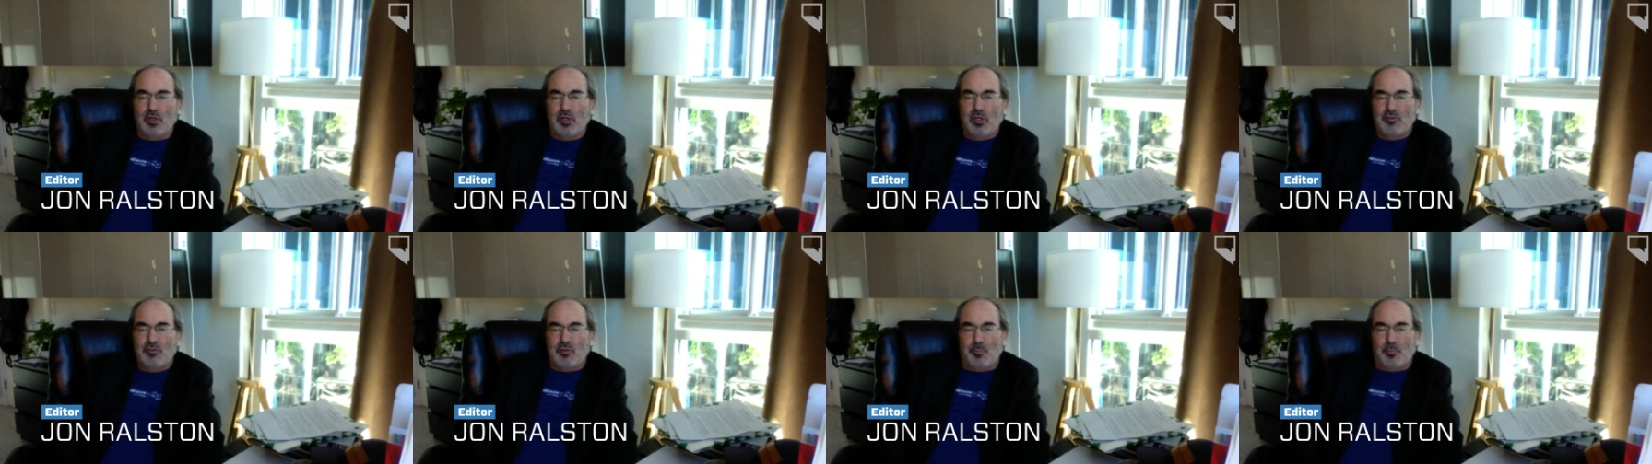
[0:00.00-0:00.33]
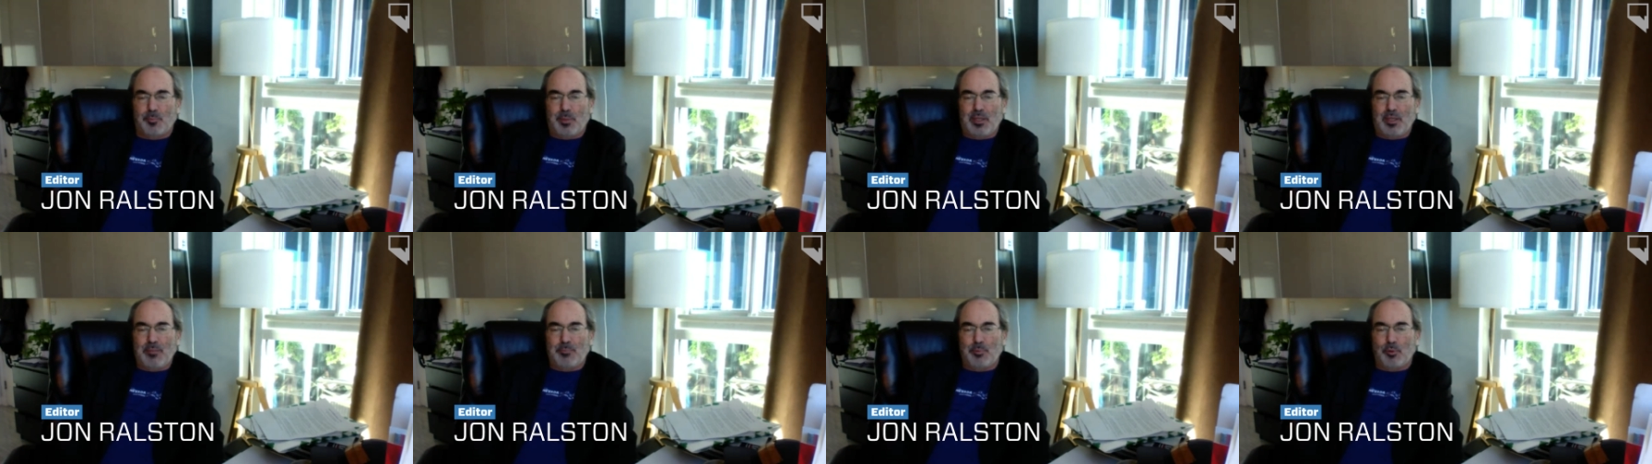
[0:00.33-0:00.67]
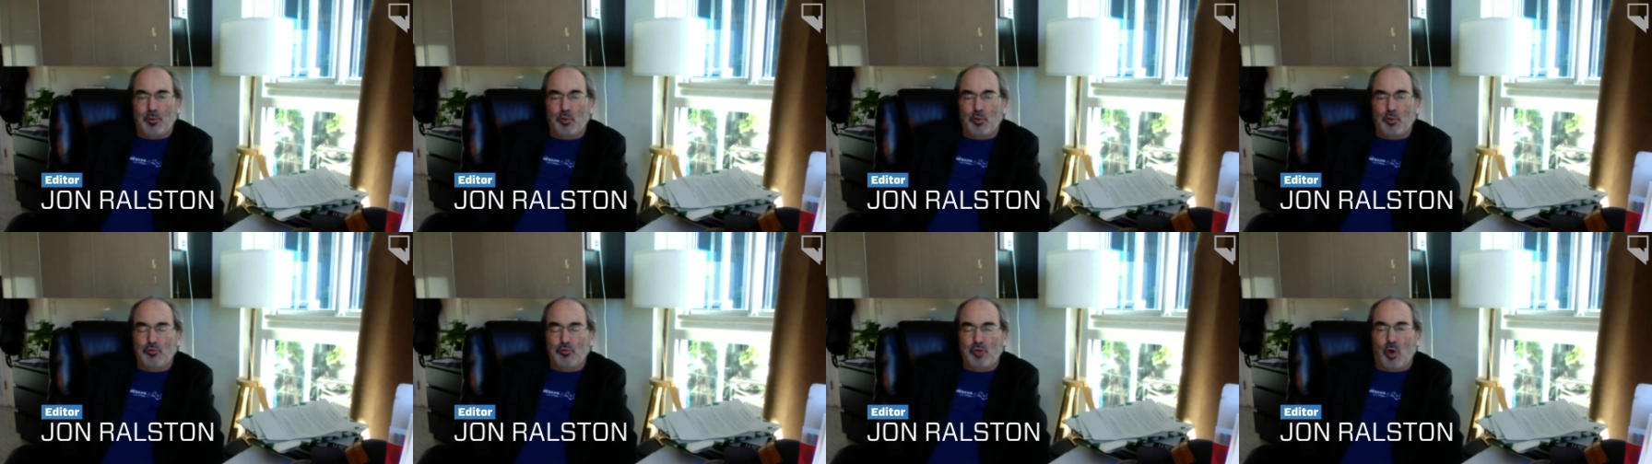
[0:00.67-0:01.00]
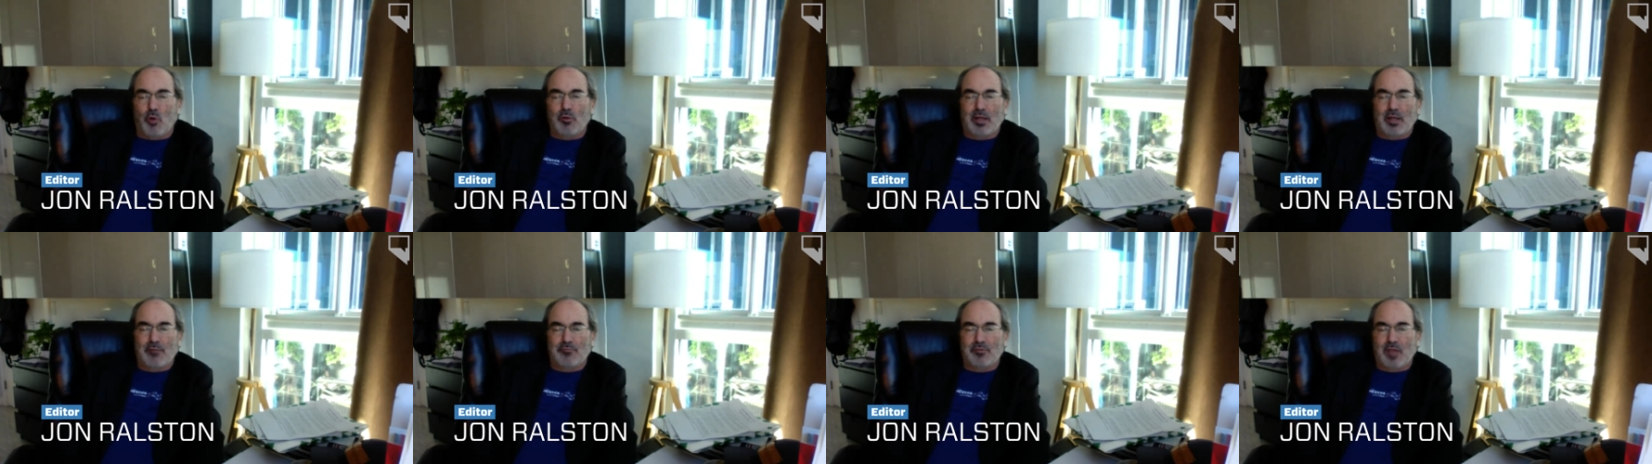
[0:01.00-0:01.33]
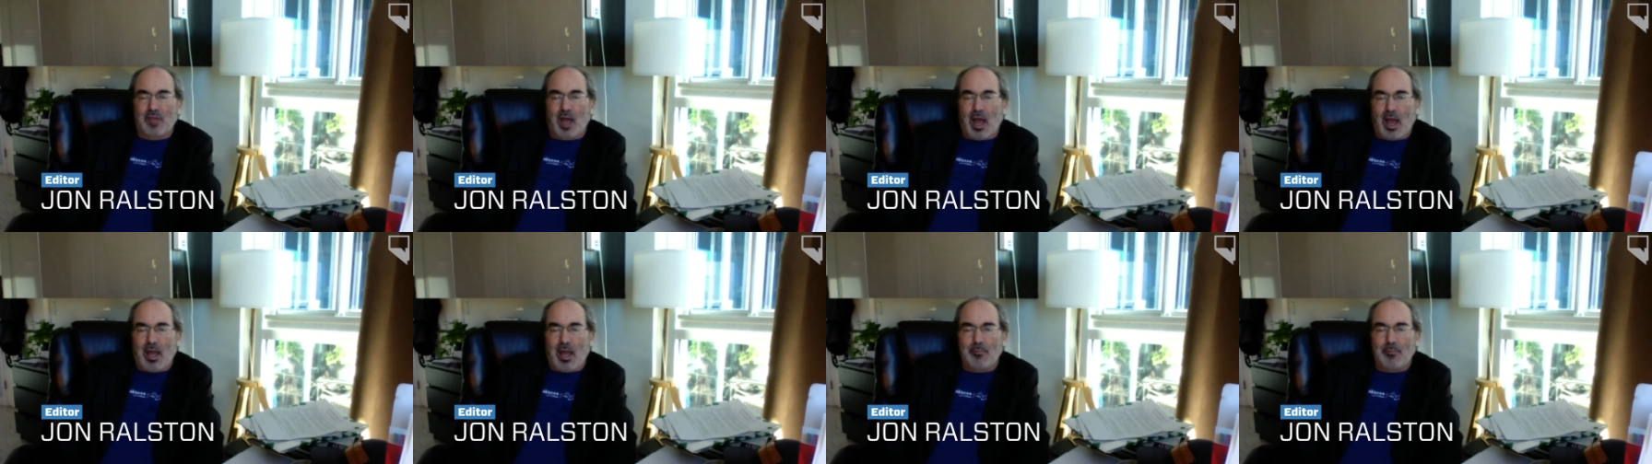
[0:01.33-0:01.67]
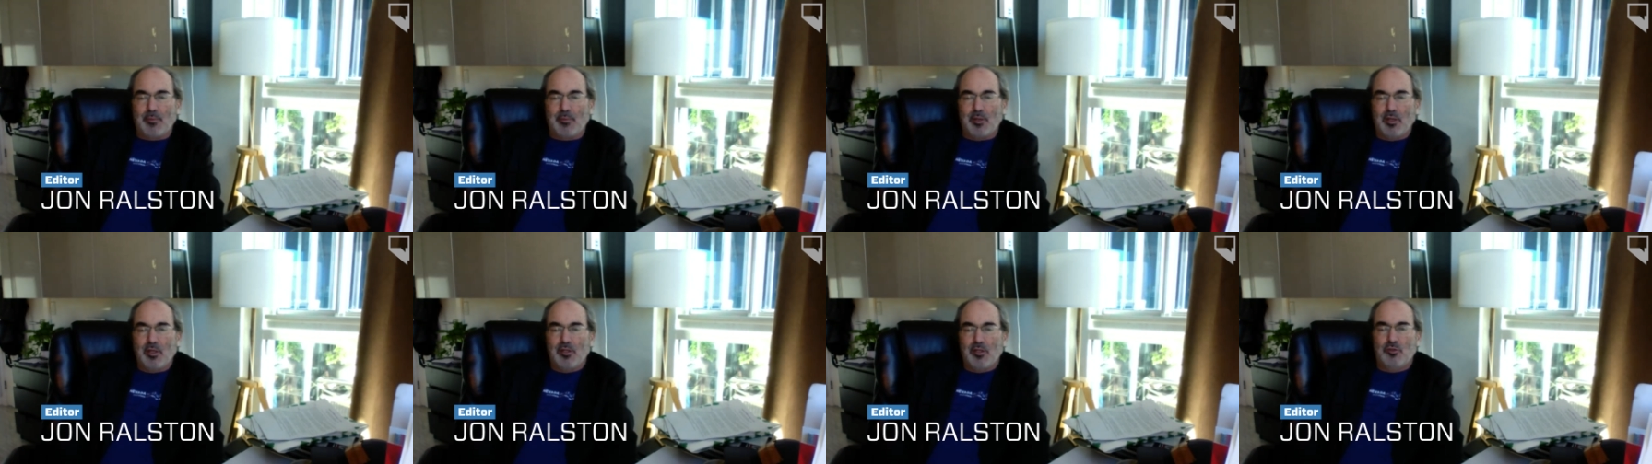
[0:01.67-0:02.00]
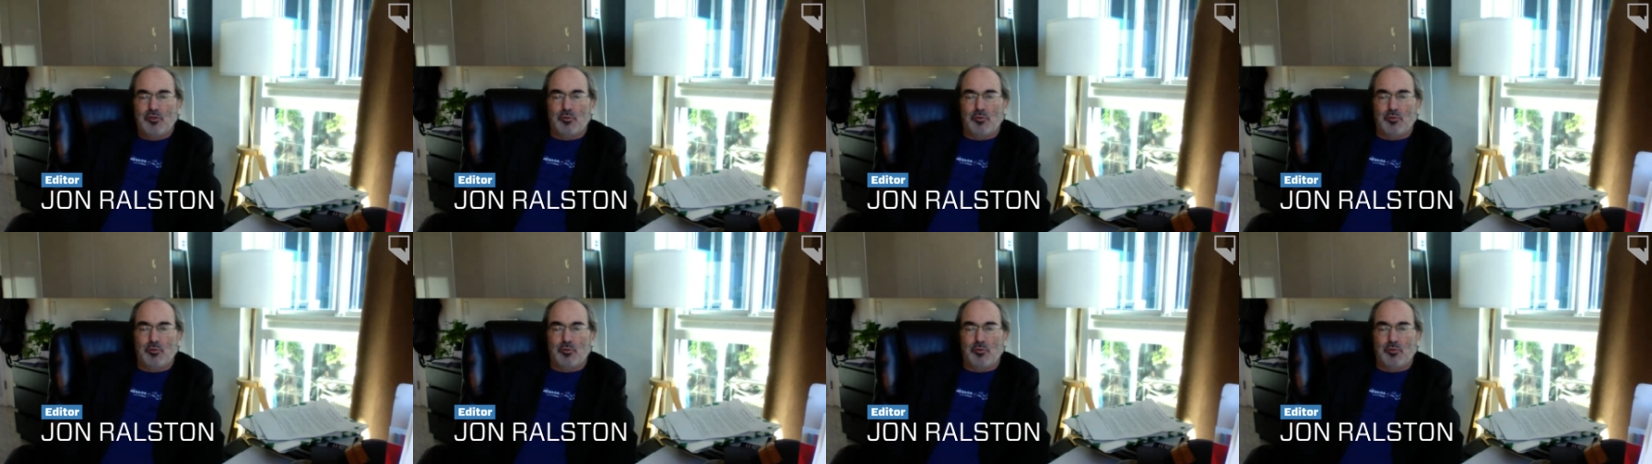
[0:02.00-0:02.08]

to people who don't have time to